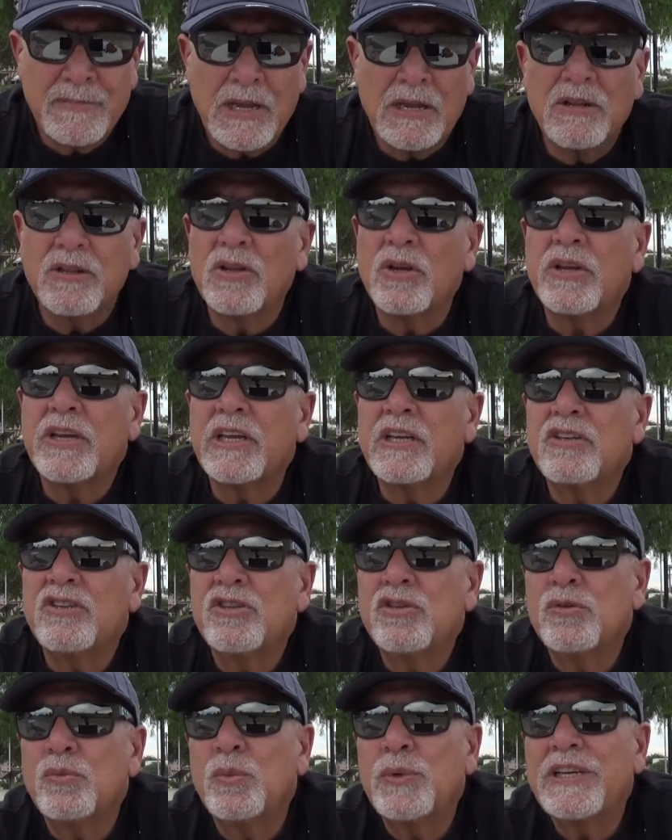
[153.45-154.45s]
looking
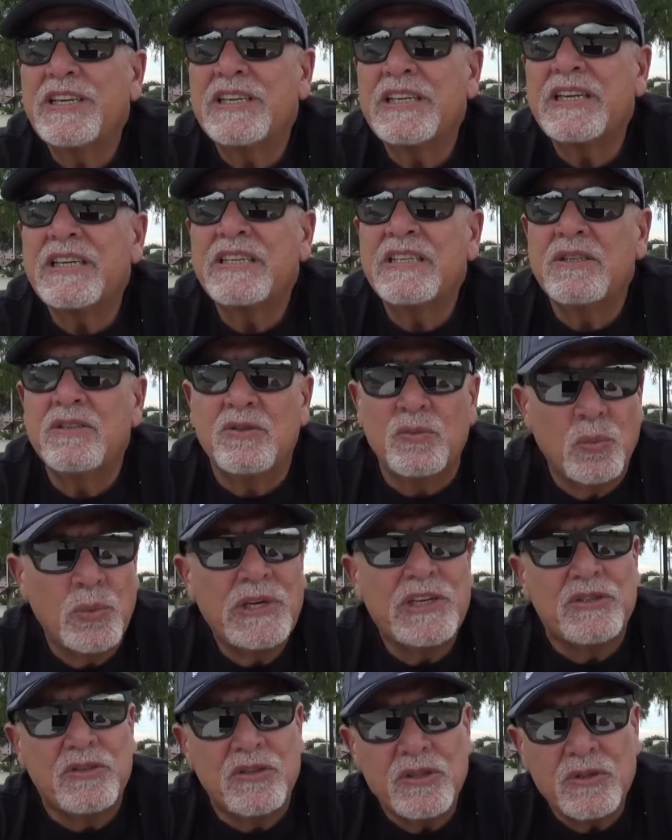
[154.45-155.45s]
to
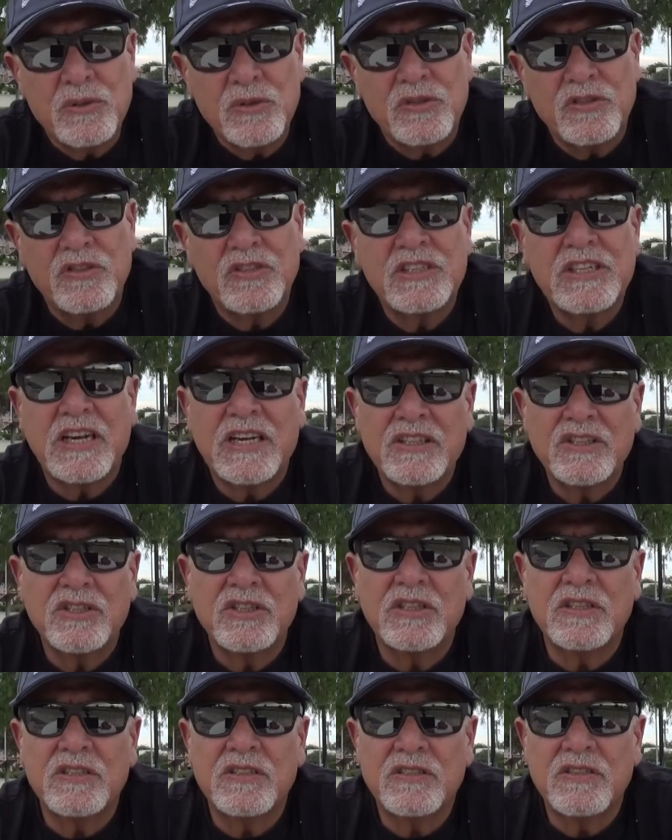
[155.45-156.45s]
reduce
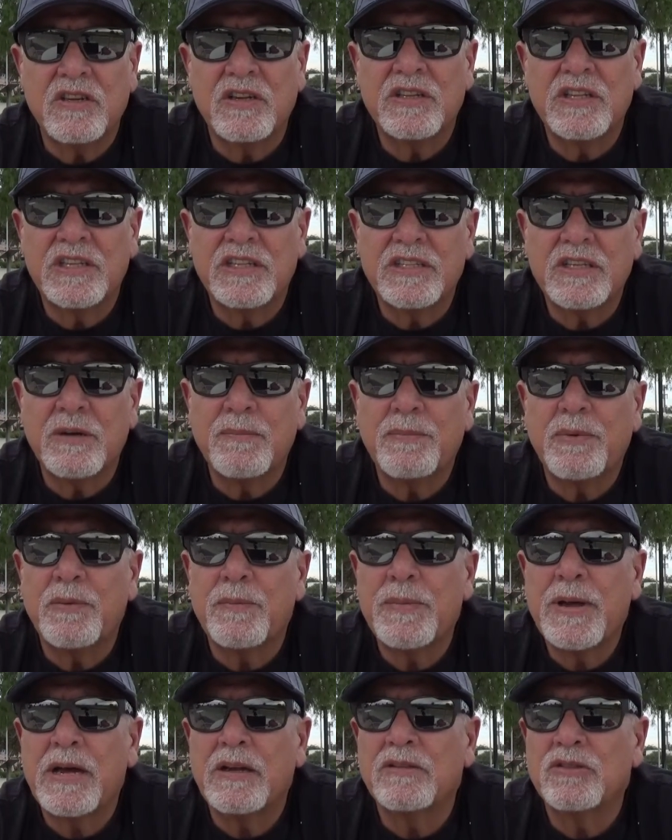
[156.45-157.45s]
tensions on the Temple
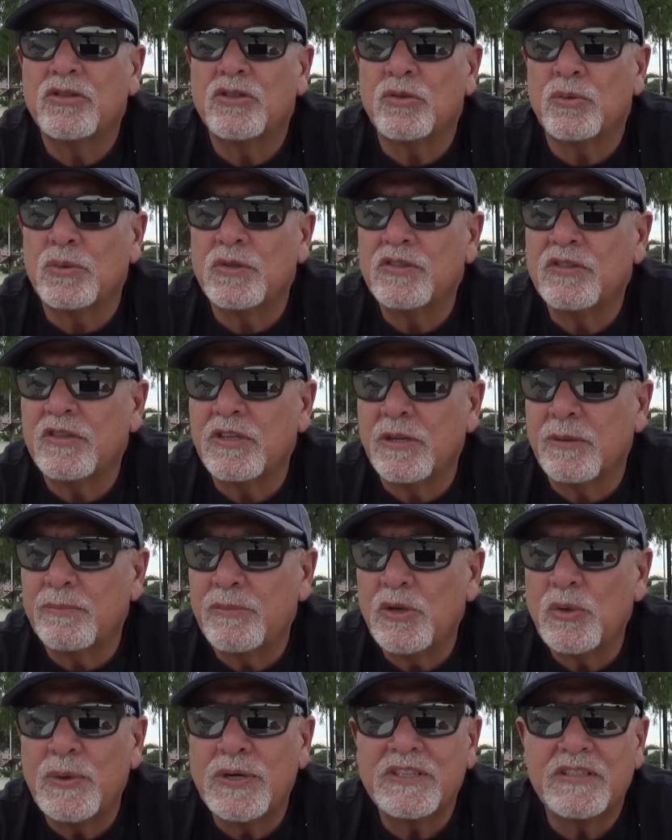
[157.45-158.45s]
Mount in Jerusalem,
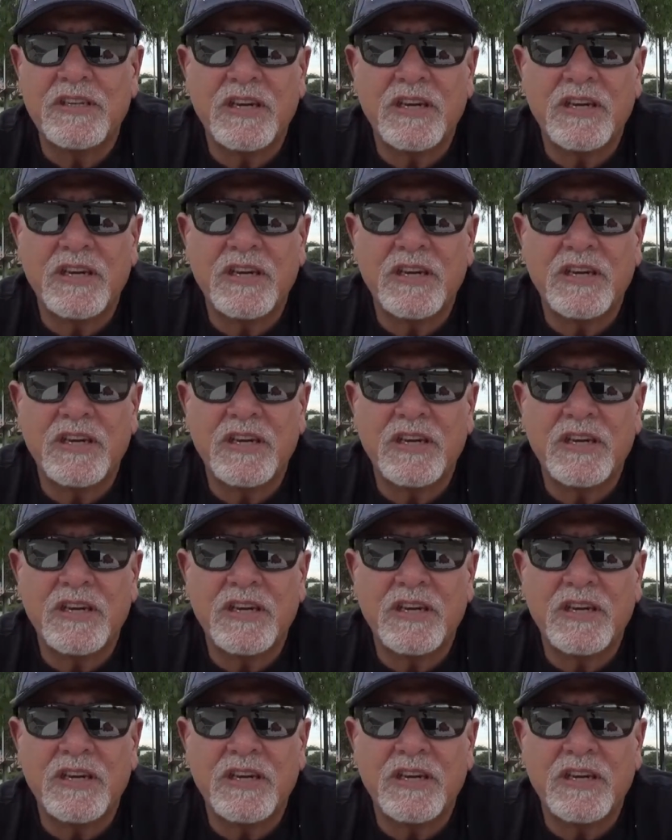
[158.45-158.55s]
U.S.